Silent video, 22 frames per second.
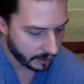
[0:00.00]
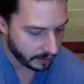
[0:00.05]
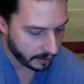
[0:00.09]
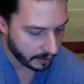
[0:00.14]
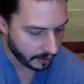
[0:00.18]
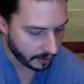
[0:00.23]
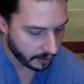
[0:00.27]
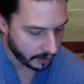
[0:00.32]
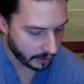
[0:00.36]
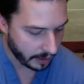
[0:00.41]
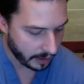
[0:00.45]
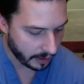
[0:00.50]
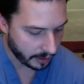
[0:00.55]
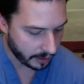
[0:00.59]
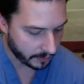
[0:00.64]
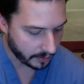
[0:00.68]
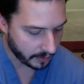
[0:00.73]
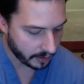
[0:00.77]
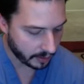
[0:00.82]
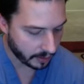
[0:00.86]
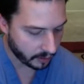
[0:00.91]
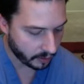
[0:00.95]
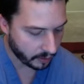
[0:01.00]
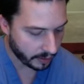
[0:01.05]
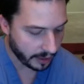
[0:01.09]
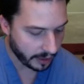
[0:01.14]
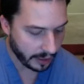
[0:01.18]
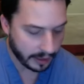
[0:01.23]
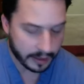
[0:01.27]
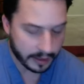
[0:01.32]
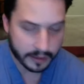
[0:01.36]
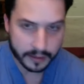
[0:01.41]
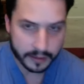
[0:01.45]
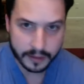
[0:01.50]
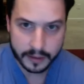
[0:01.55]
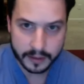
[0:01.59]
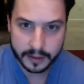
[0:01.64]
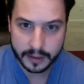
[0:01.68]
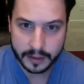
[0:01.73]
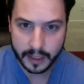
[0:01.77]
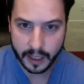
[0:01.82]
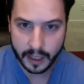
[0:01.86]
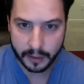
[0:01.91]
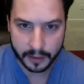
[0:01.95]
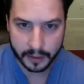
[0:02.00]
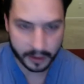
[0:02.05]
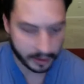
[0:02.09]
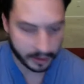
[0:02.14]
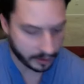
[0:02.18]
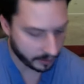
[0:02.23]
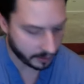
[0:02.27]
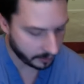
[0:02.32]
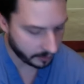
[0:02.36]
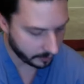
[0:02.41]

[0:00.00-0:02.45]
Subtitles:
and I'm going to go ahead and scout it here.